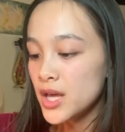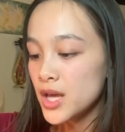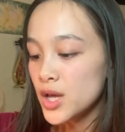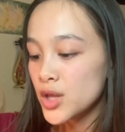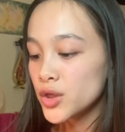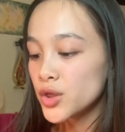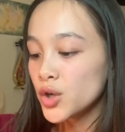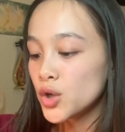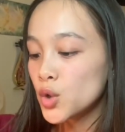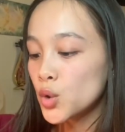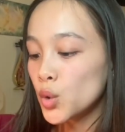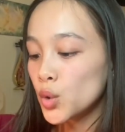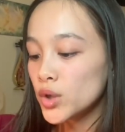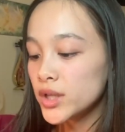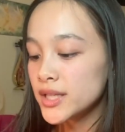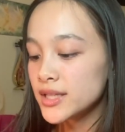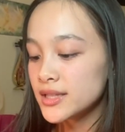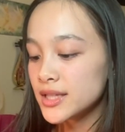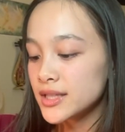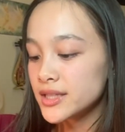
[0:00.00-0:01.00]
The cooling
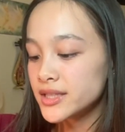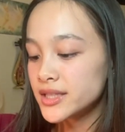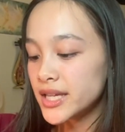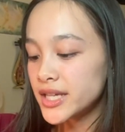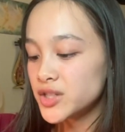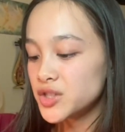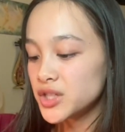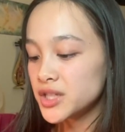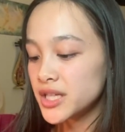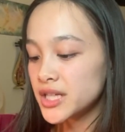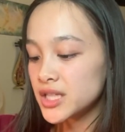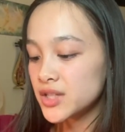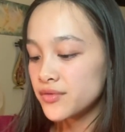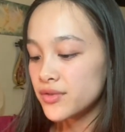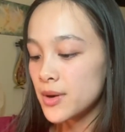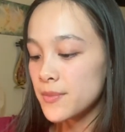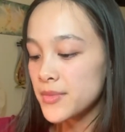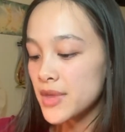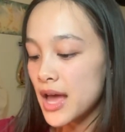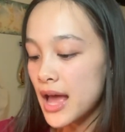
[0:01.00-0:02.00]
sensation is
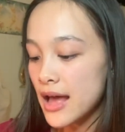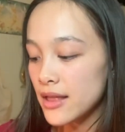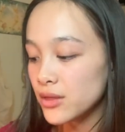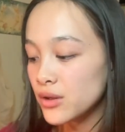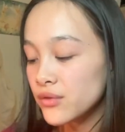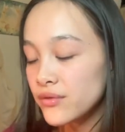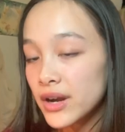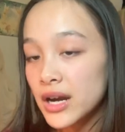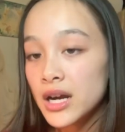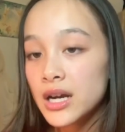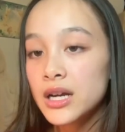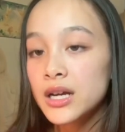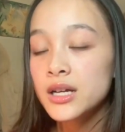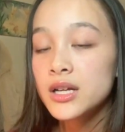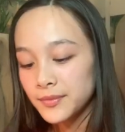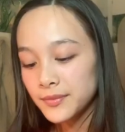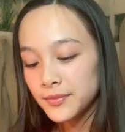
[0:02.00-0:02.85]
from the aloe vera.